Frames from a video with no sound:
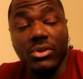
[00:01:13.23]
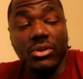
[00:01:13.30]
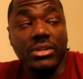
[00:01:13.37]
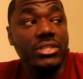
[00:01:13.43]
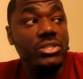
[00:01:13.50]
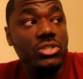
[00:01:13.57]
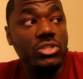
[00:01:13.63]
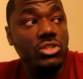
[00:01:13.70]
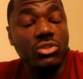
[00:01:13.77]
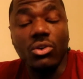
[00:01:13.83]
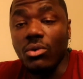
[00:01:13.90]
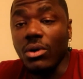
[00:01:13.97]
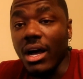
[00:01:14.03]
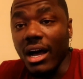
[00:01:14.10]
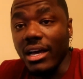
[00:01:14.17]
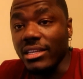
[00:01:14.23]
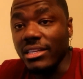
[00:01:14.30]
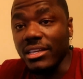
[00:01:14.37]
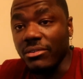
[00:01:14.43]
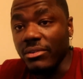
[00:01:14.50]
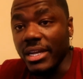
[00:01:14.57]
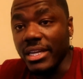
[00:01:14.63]
Bro, it's so hot in
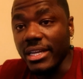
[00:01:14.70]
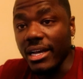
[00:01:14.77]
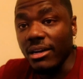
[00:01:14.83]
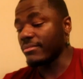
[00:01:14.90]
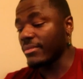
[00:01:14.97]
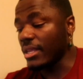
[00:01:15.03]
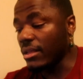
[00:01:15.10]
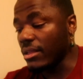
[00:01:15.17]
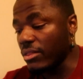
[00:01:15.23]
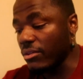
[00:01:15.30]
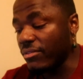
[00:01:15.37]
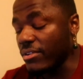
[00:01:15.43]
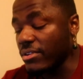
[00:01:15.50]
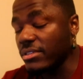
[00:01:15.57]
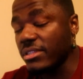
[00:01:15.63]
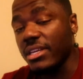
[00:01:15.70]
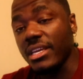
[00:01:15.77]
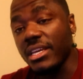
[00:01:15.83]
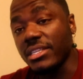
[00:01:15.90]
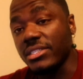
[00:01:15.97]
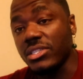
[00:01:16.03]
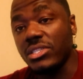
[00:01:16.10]
here right now. The first
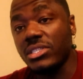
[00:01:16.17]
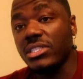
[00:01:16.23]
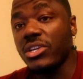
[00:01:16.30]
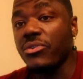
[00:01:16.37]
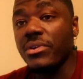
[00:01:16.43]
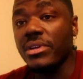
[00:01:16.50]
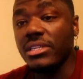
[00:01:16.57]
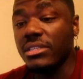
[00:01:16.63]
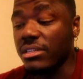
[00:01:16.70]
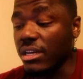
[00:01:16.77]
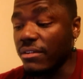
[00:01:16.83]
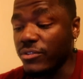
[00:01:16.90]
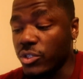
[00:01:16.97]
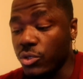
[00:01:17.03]
thing is a series of